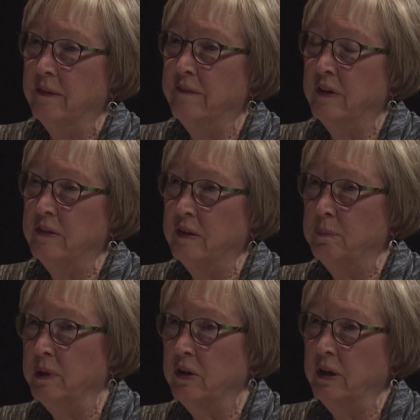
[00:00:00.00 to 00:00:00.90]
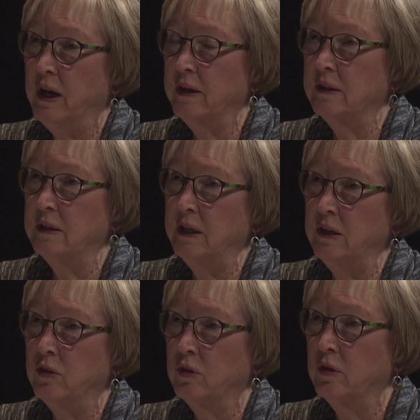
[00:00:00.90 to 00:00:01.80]
visit
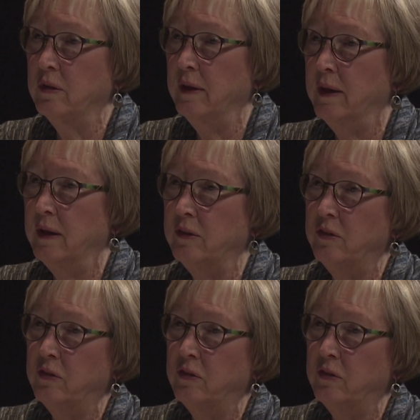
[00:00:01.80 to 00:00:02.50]
periodically or that